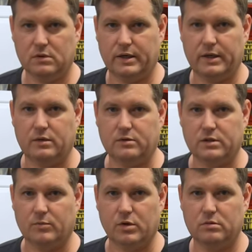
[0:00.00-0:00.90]
I hate
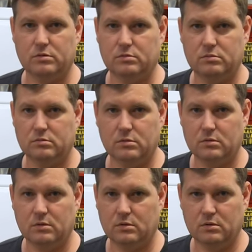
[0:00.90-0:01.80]
summer.
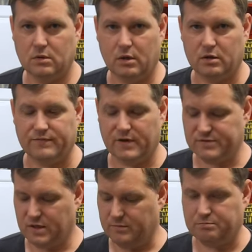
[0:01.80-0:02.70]

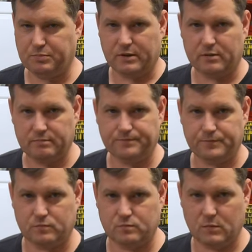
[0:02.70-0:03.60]
105's coming. But
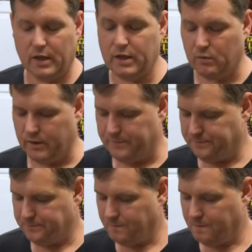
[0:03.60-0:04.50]
anyway,
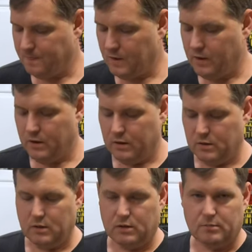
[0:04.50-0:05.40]

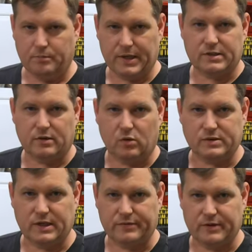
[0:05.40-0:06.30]
back to the hold
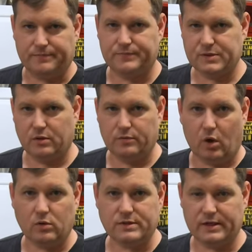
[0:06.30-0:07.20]
tight thing. So the
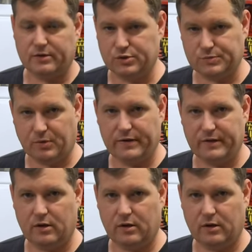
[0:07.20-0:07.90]
hold tight, you'll spray that